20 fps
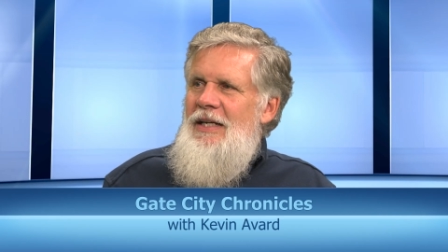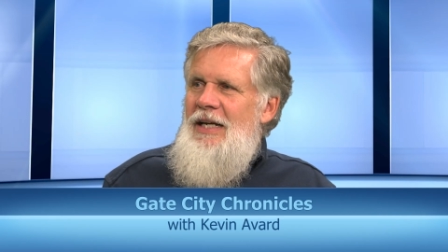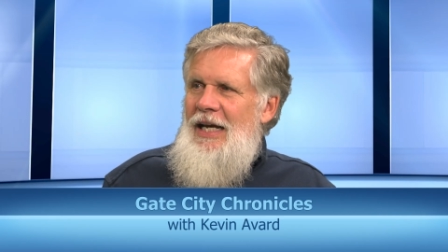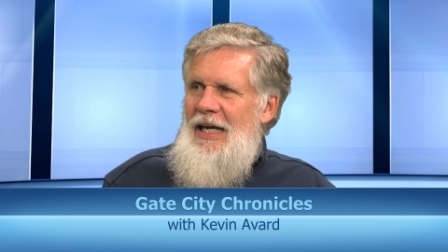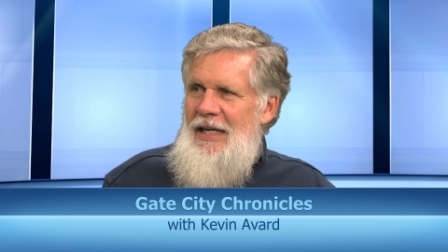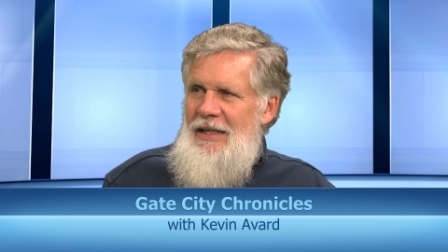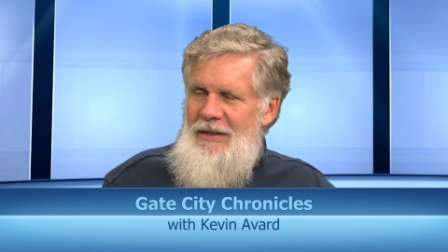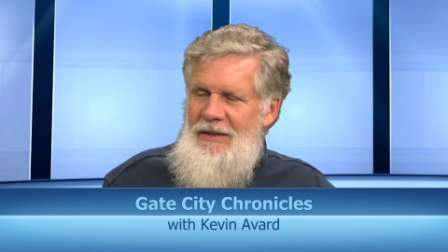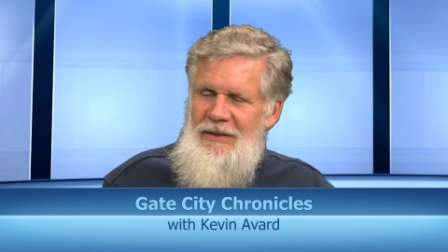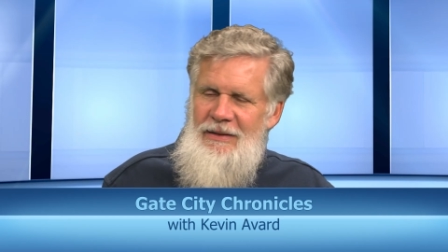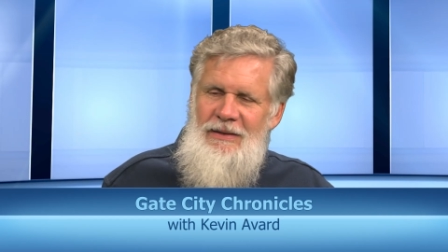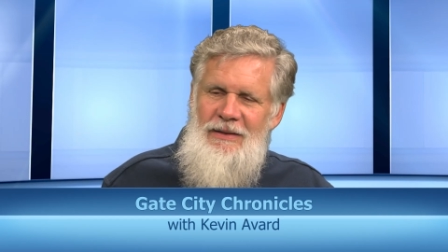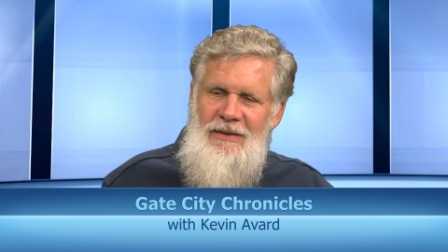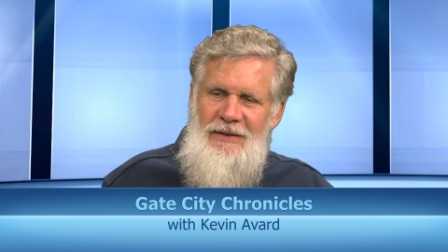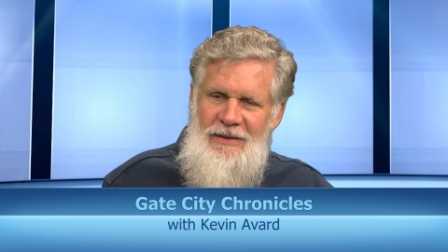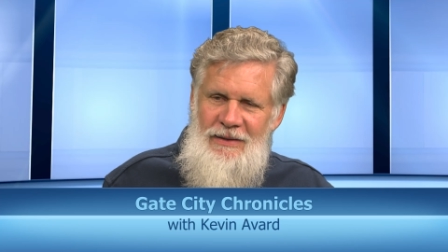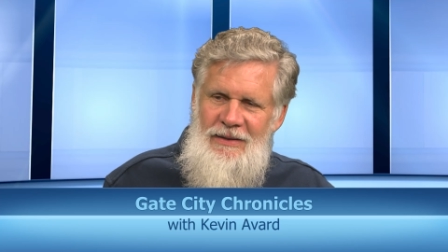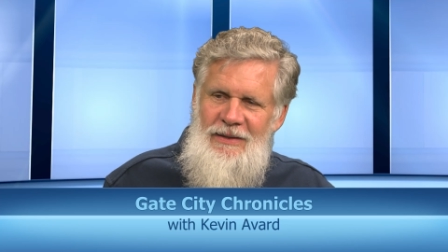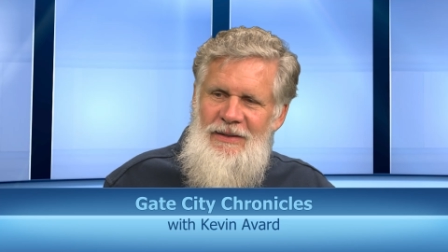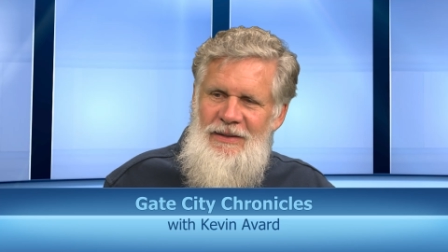and
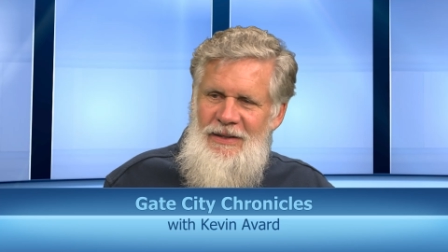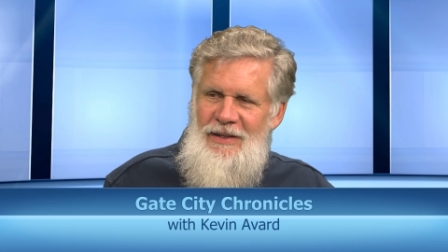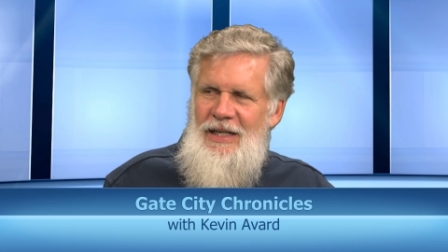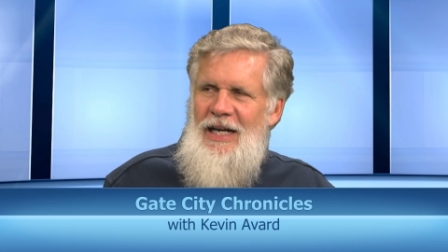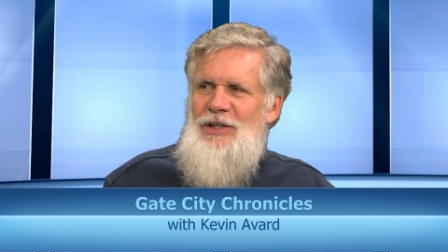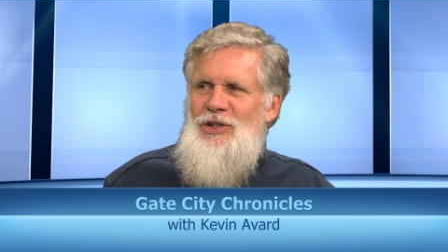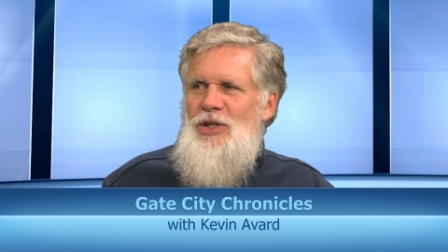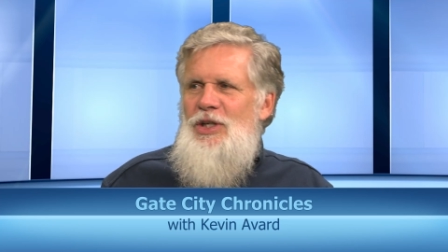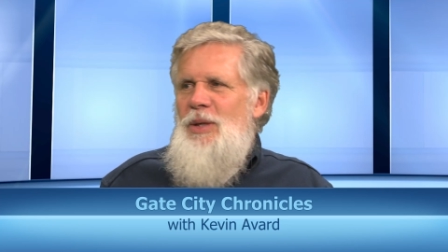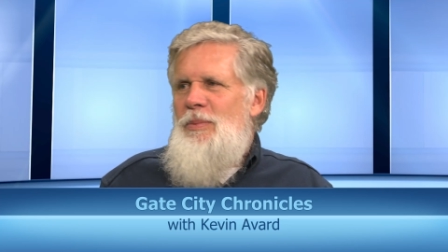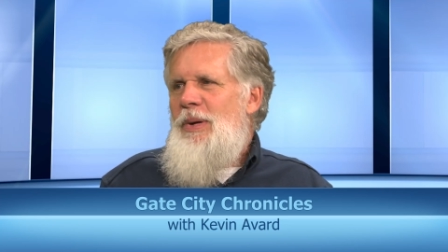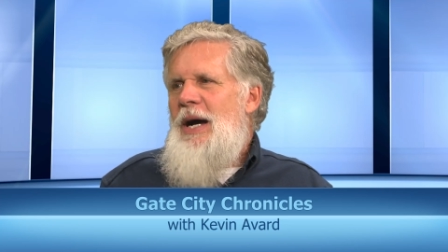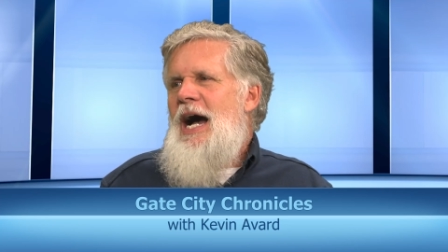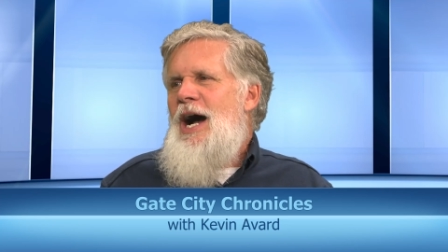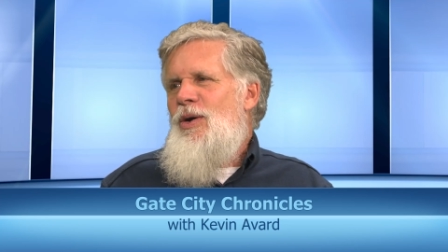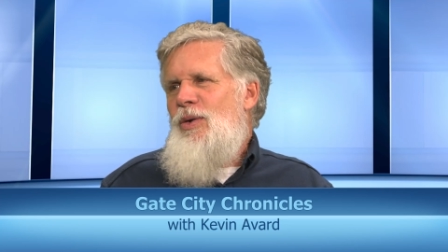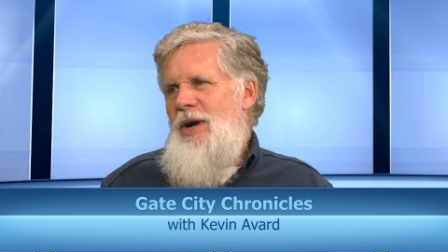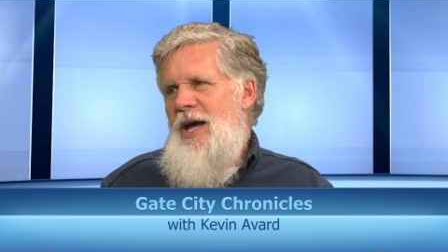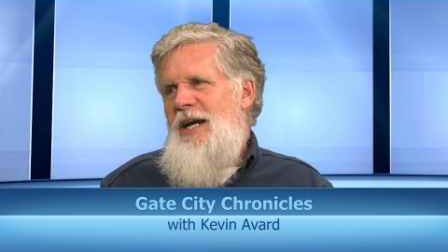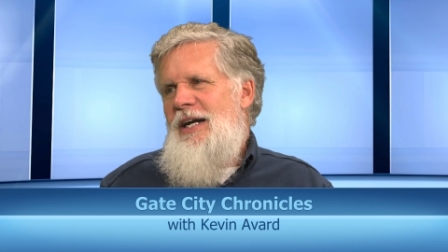I turn the
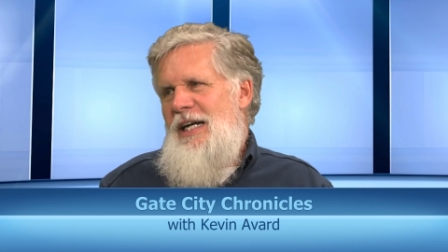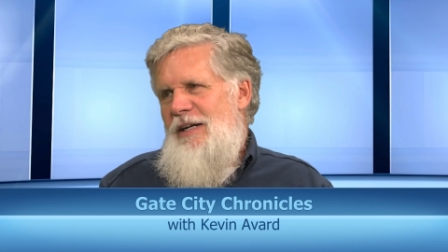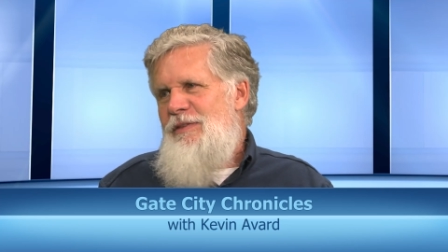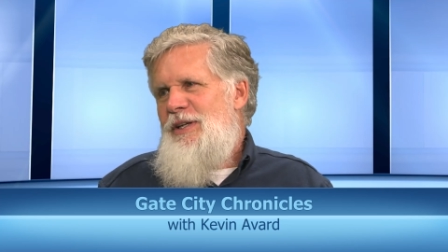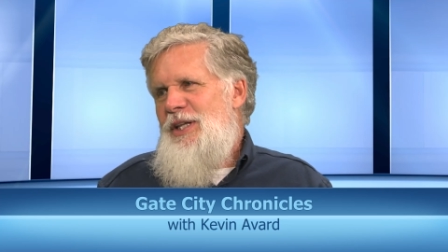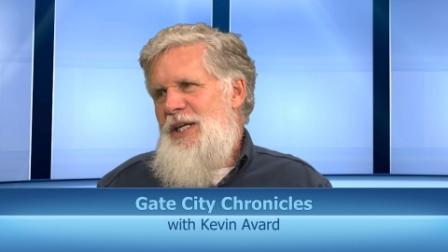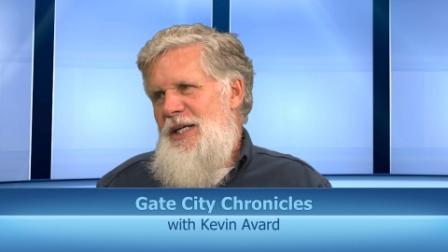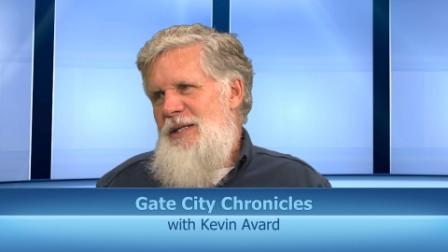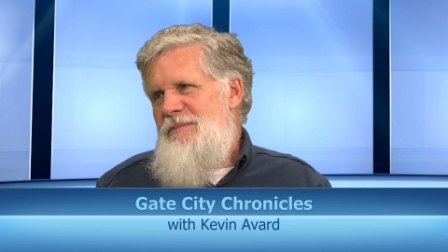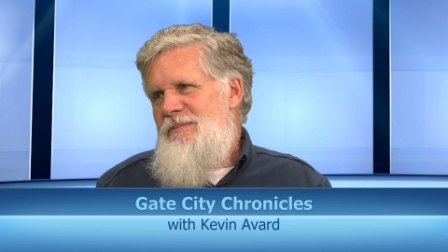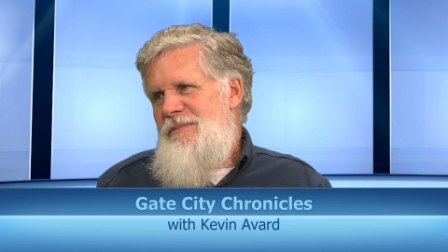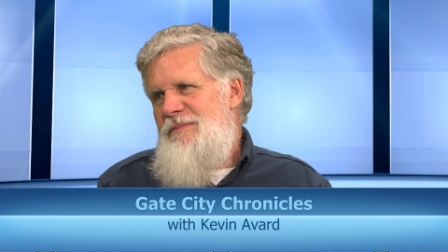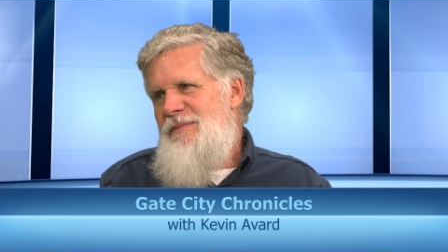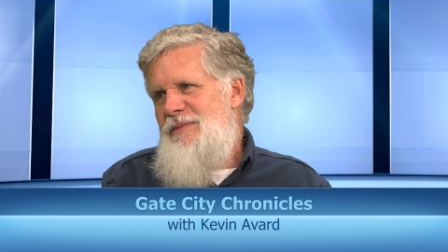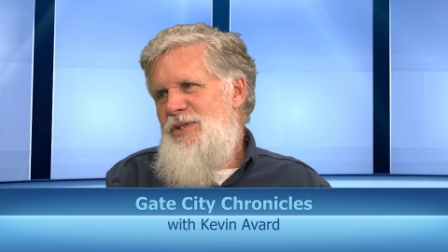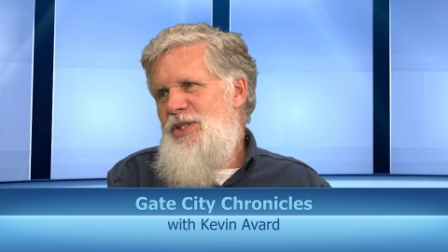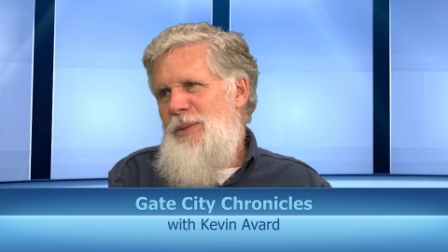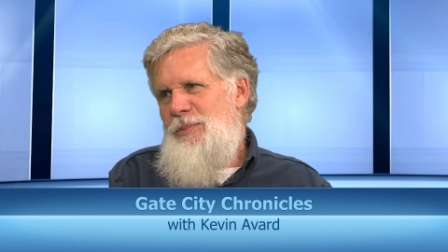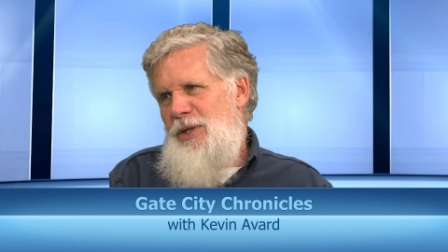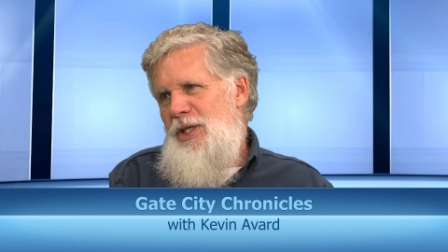power on and everything
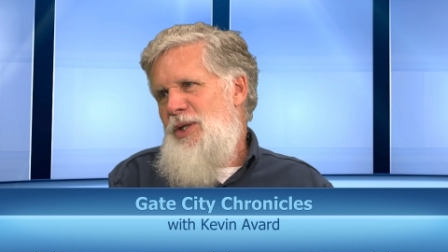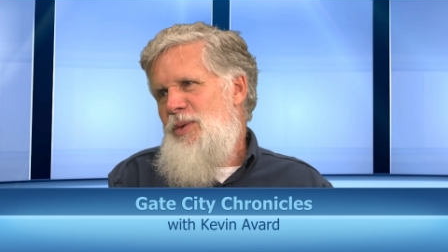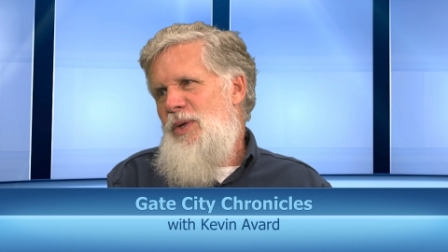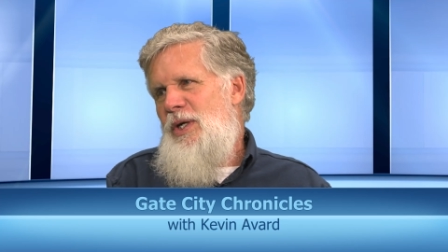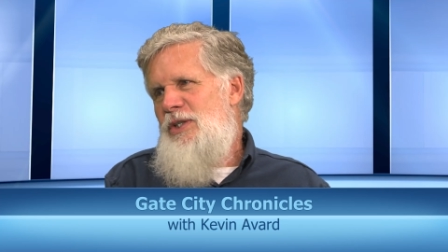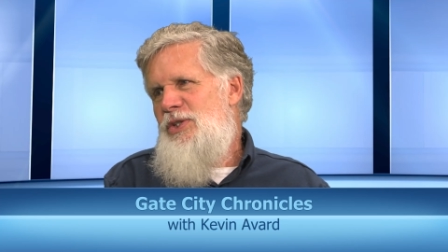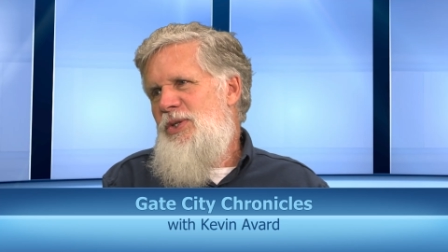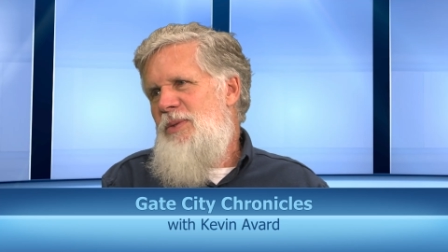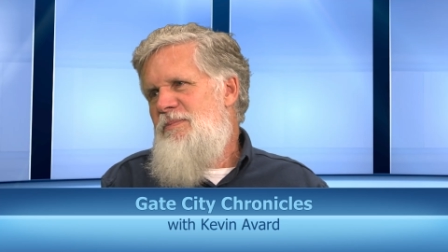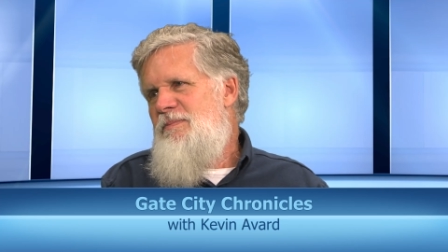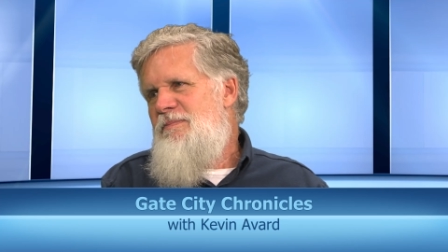typically works.